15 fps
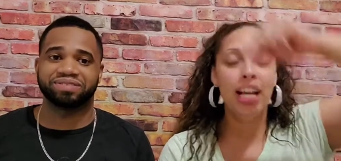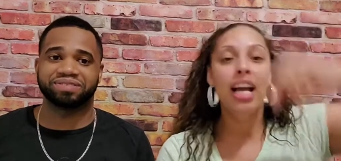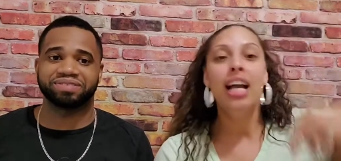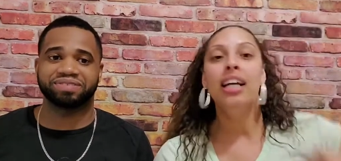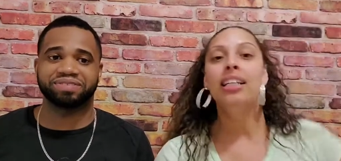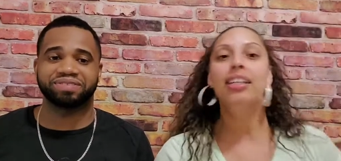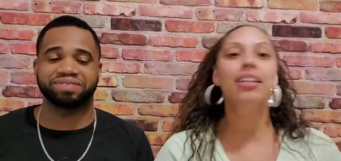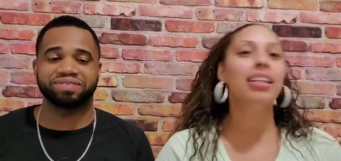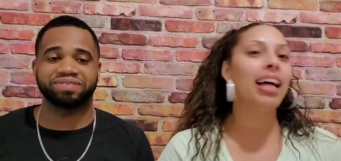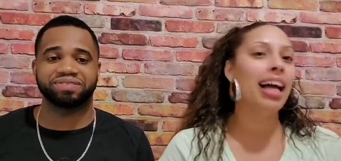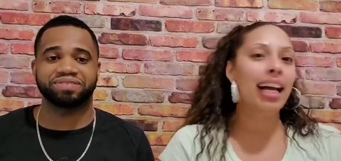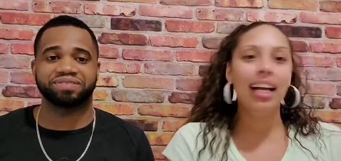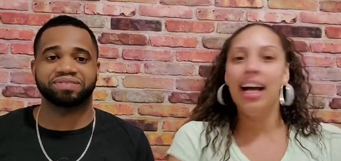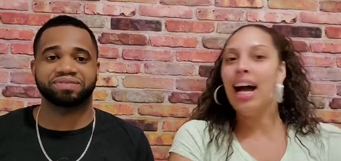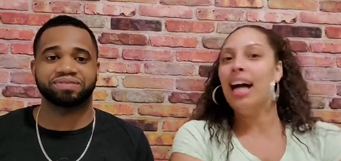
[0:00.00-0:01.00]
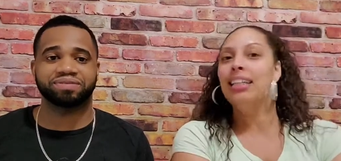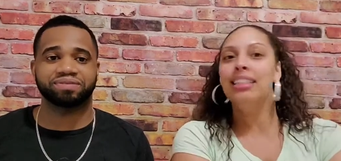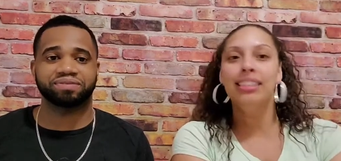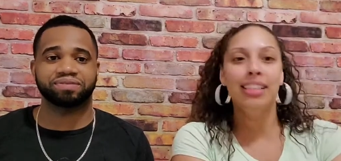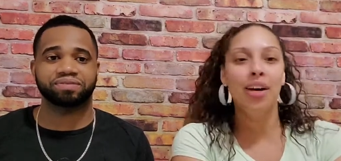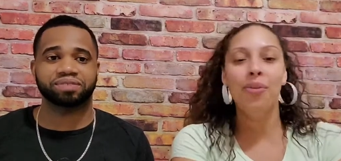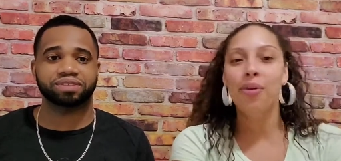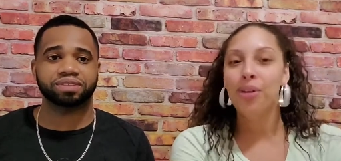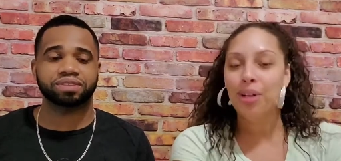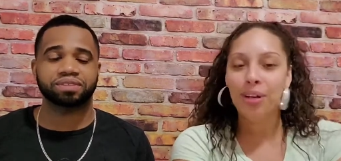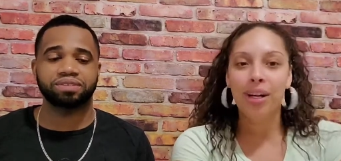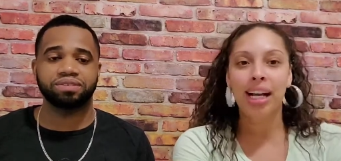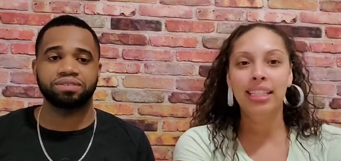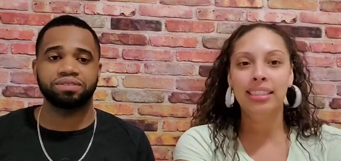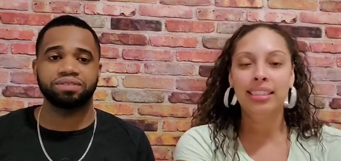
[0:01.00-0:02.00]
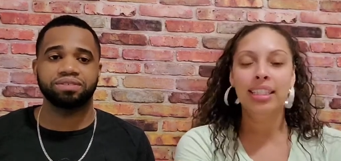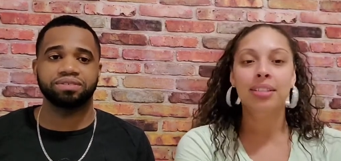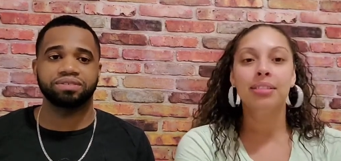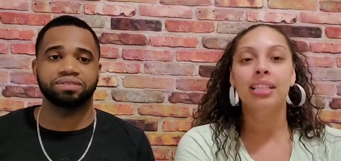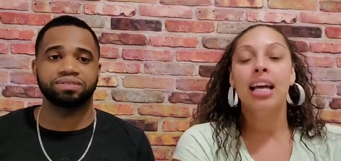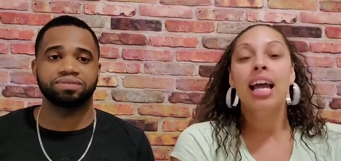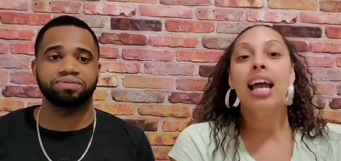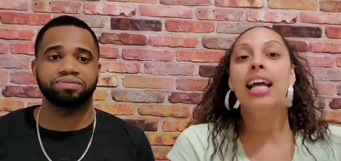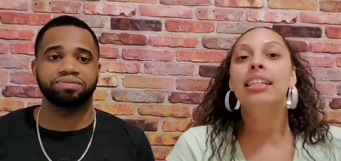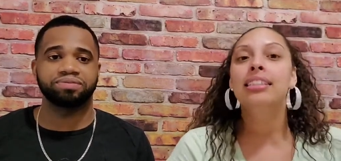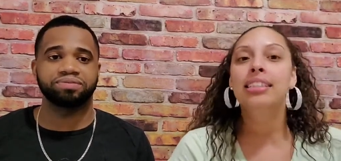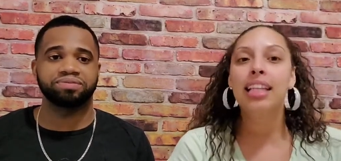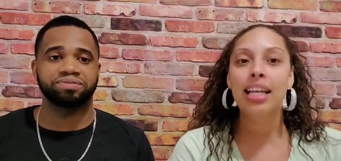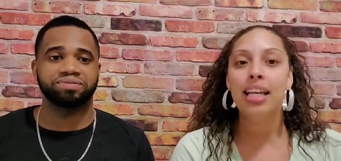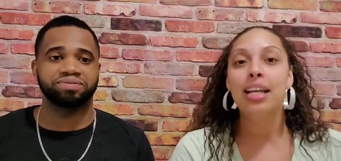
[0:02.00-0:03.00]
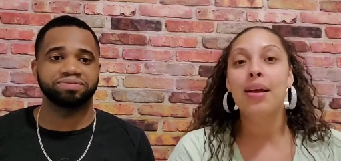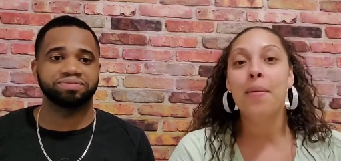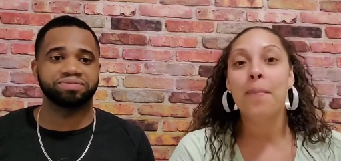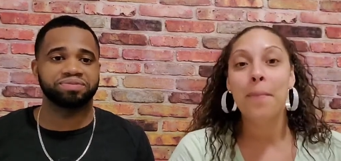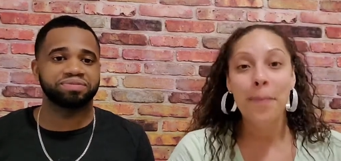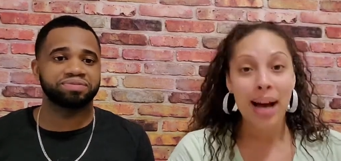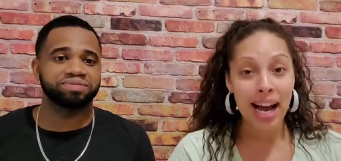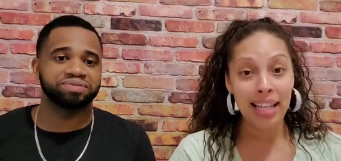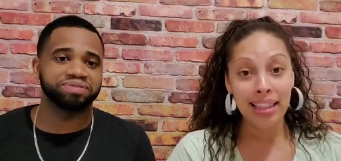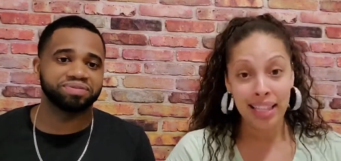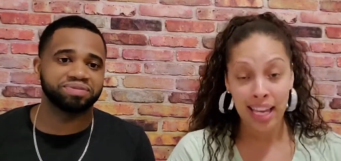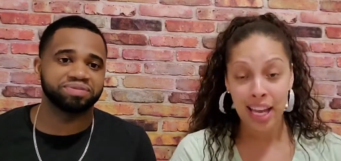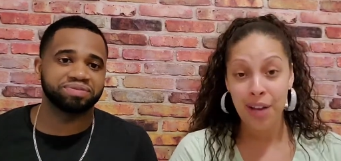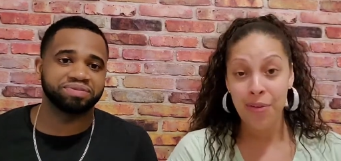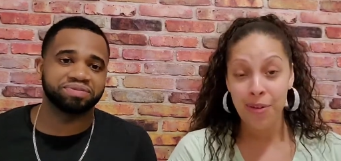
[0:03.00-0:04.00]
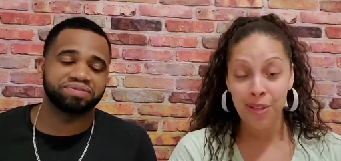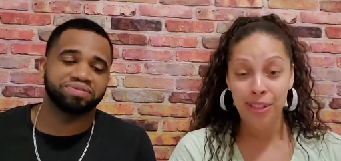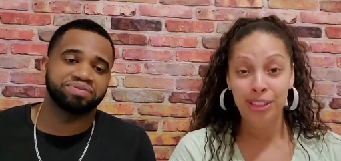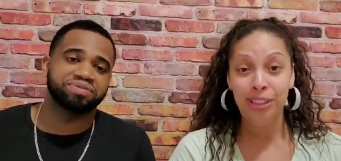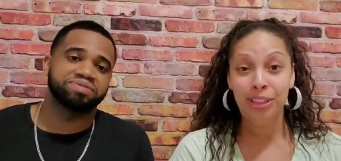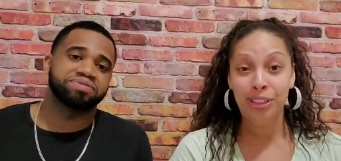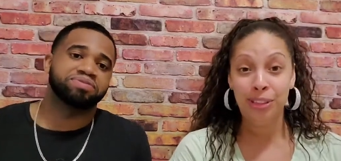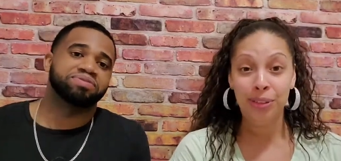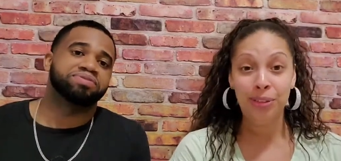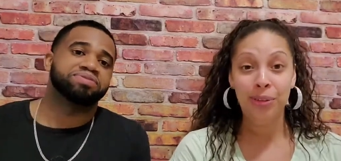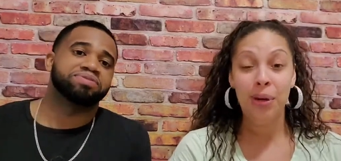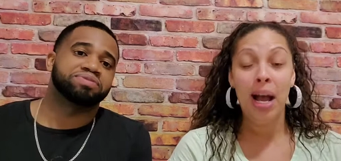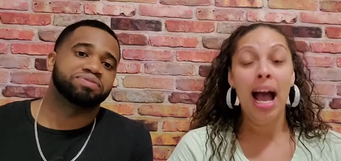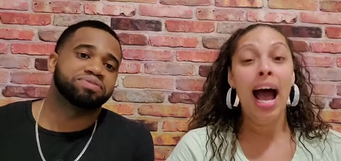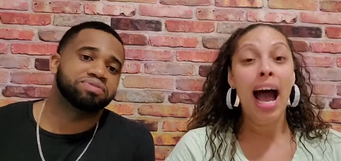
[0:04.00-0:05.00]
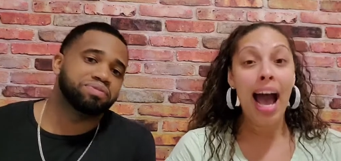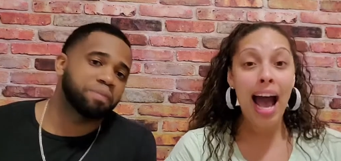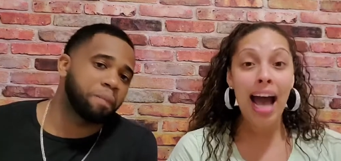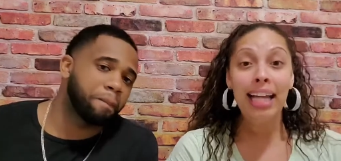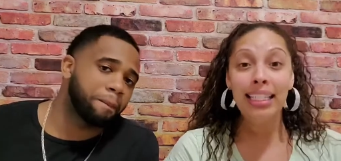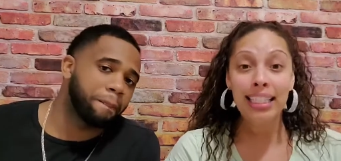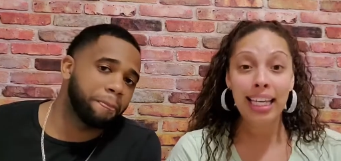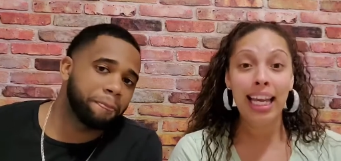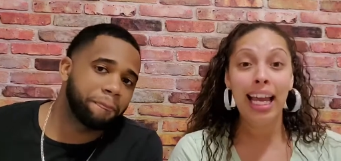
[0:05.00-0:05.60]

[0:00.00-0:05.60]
Speaker 1: You like, I just don't want to go down the steps. And see, my thing was too, I did